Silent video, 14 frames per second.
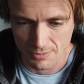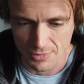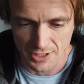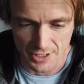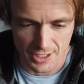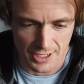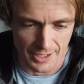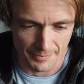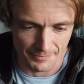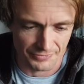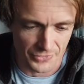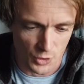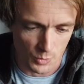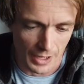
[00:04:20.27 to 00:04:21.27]
But yeah,
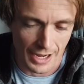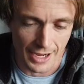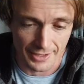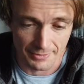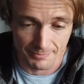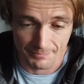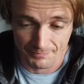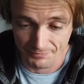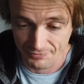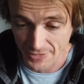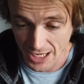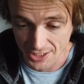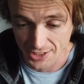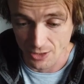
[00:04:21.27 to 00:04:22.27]
you can.
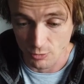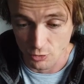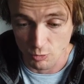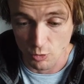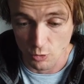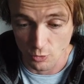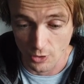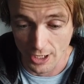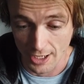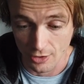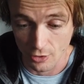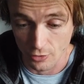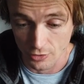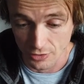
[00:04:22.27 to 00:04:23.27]
That's how small the
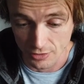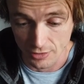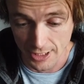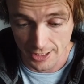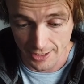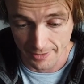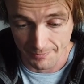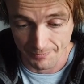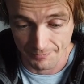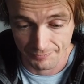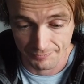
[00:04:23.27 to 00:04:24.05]
Helicon Tech